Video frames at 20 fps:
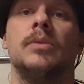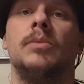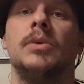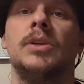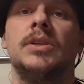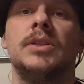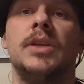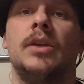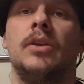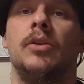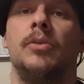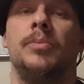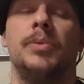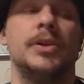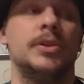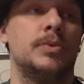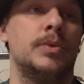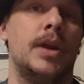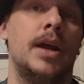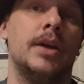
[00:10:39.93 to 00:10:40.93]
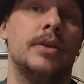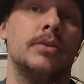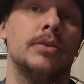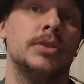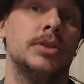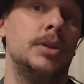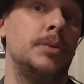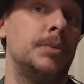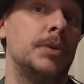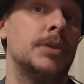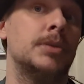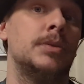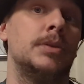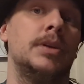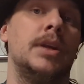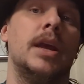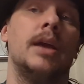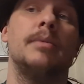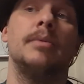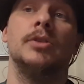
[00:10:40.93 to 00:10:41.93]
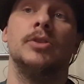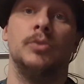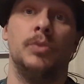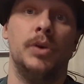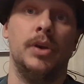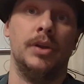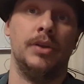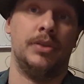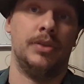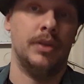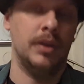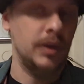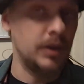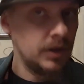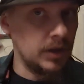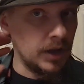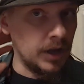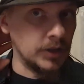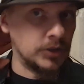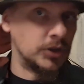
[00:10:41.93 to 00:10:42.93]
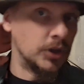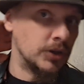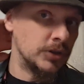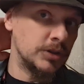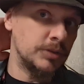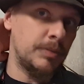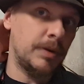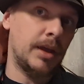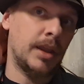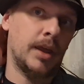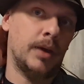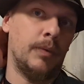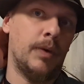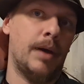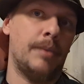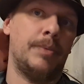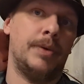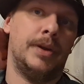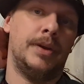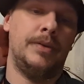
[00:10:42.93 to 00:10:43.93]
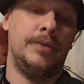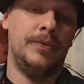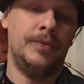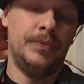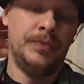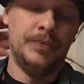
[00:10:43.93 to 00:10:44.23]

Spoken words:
What does that do? +1 accuracy, +1 damage with a chosen melee weapon.